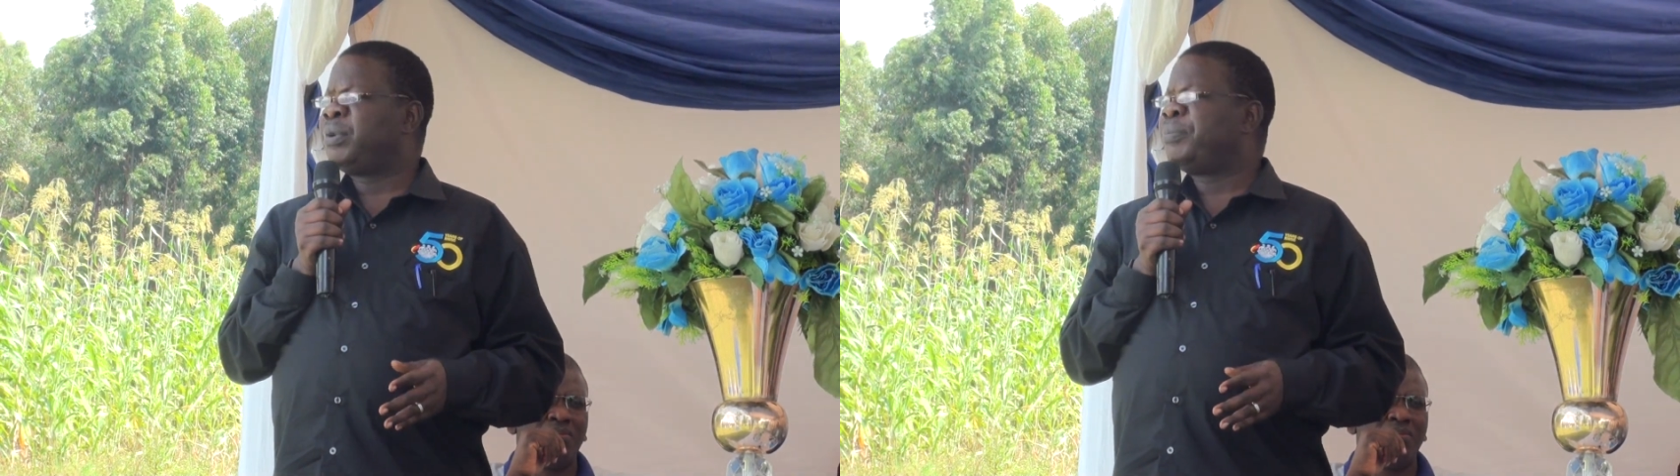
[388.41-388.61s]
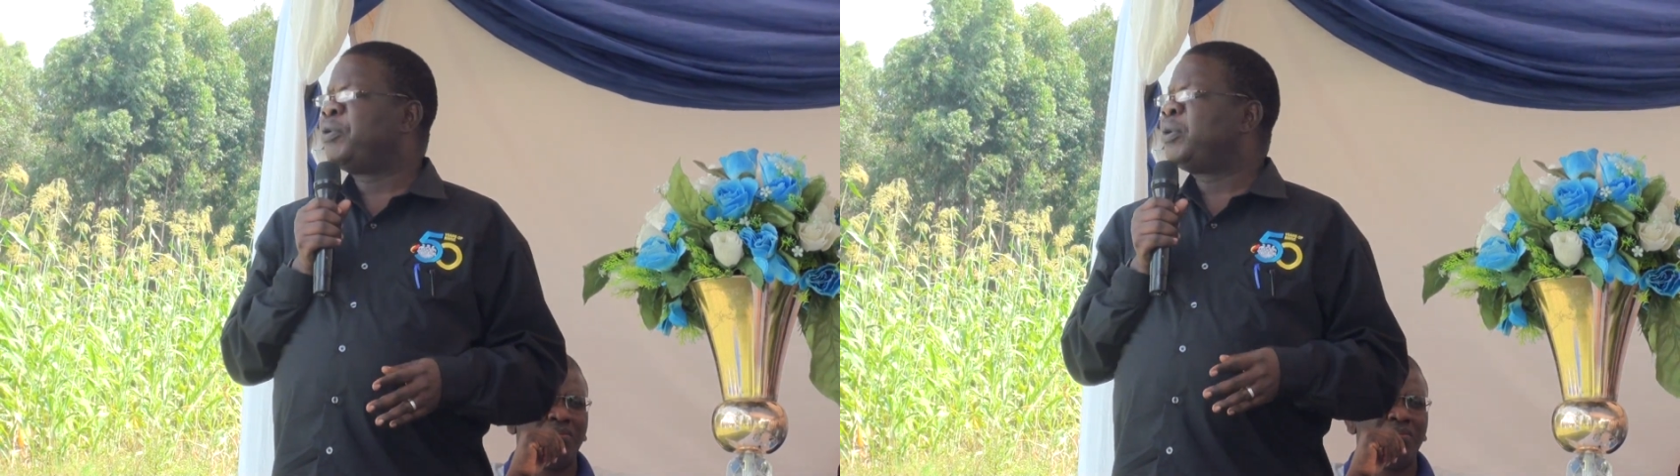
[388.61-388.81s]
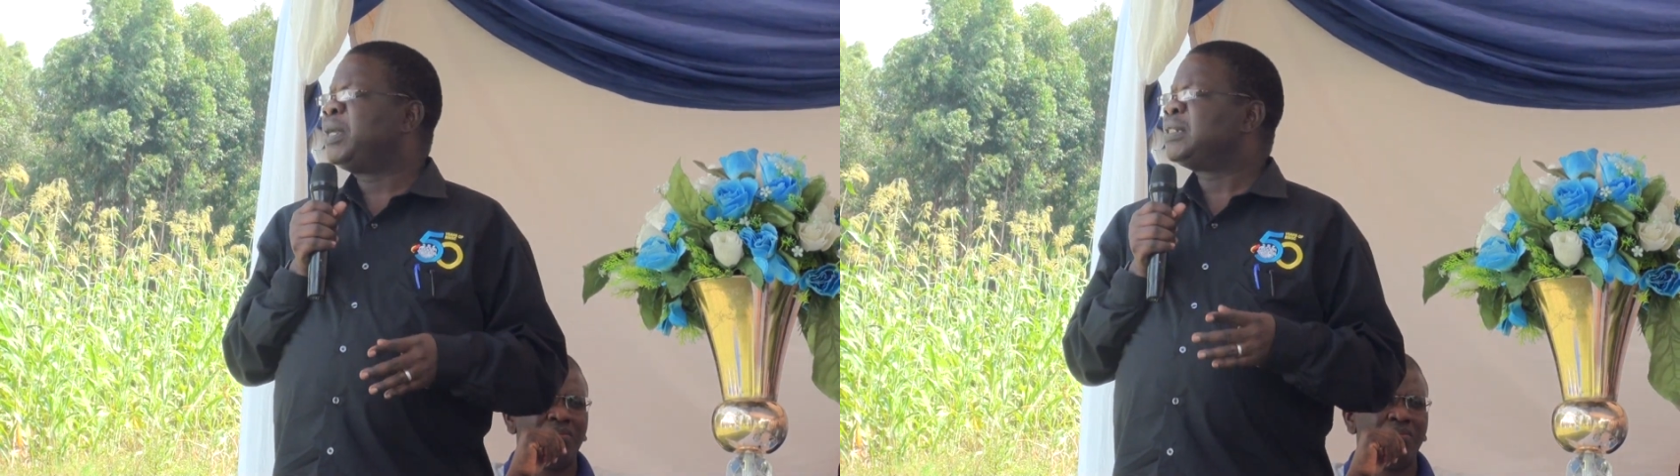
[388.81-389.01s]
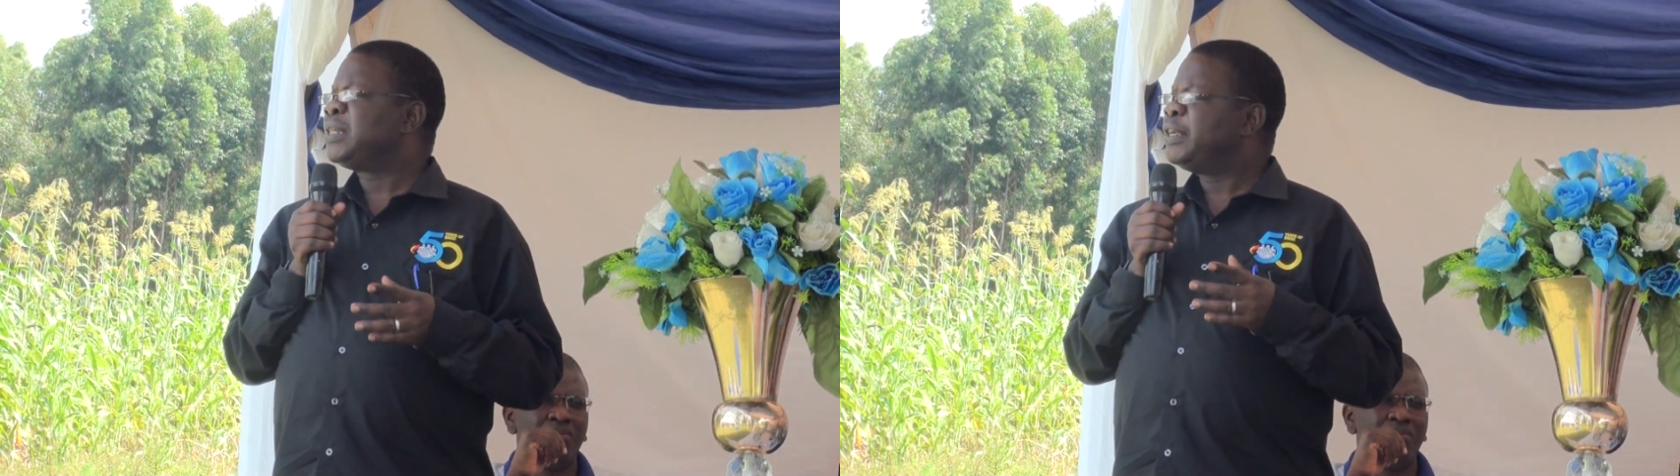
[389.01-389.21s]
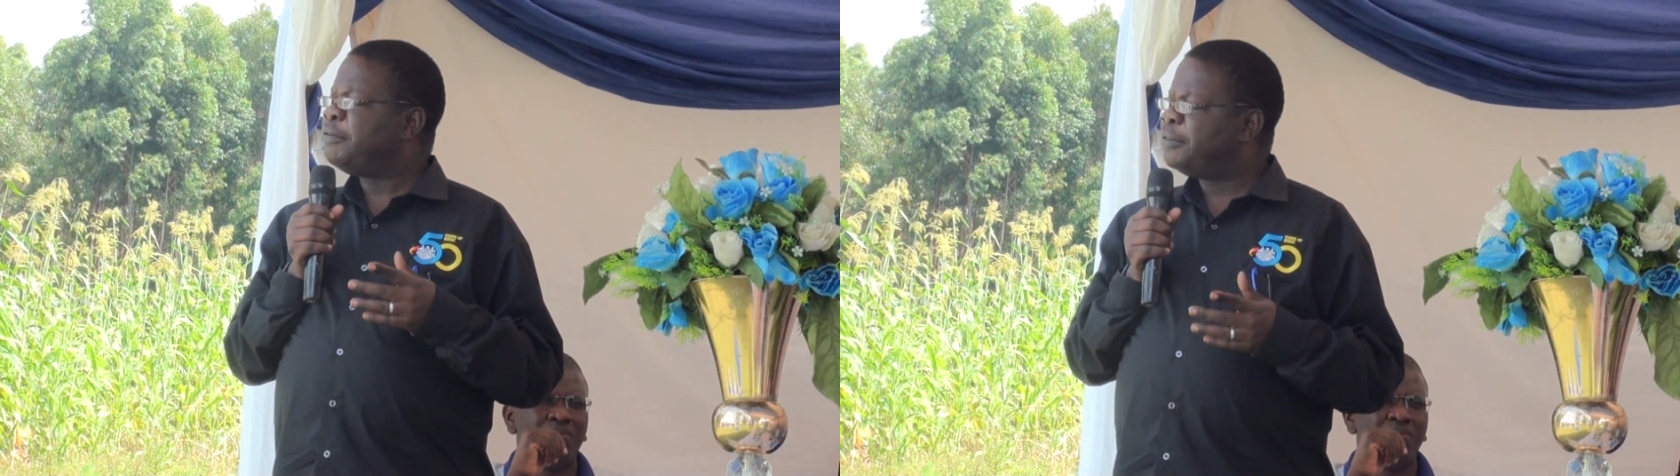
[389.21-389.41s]
the board has
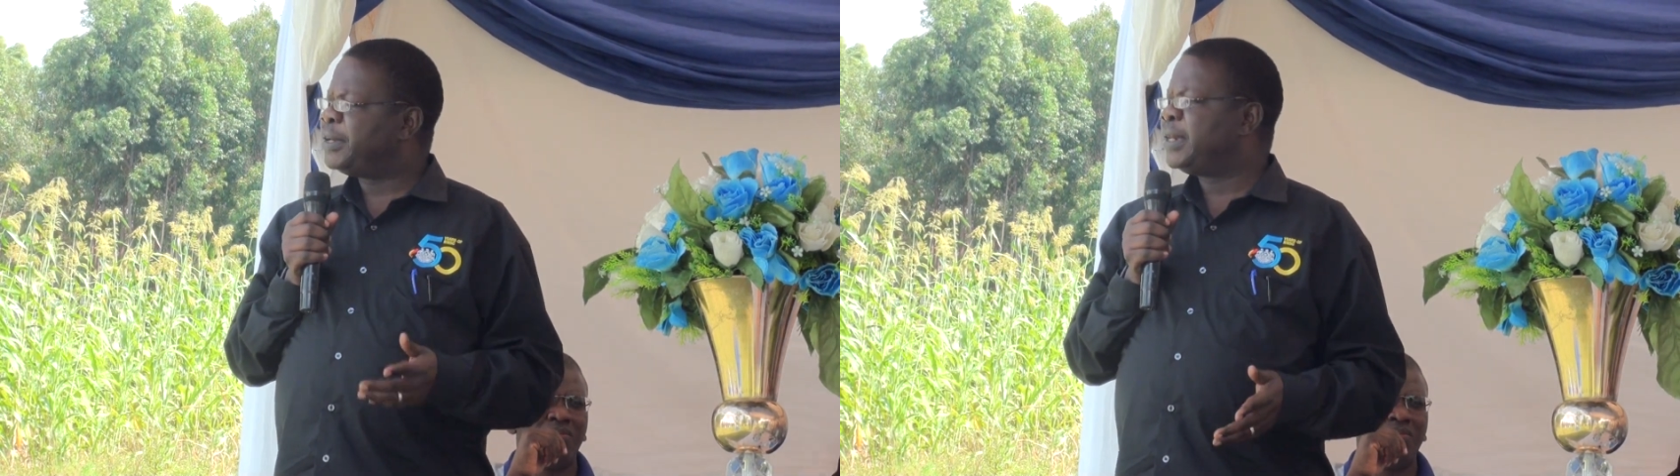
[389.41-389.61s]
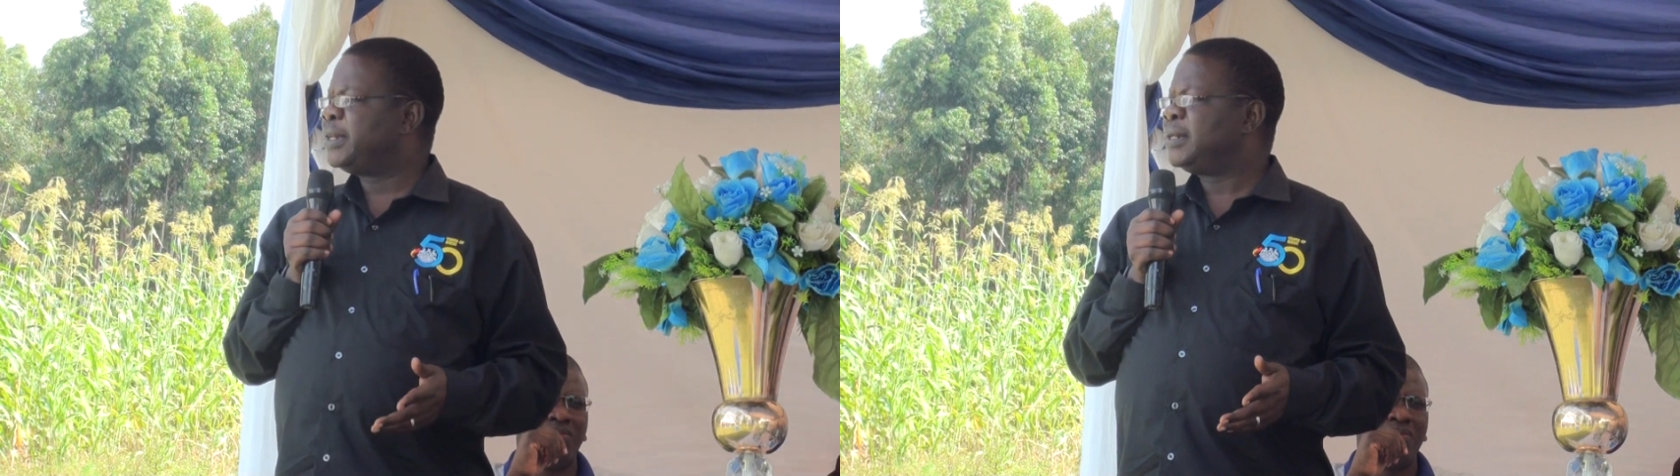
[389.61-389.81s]
given.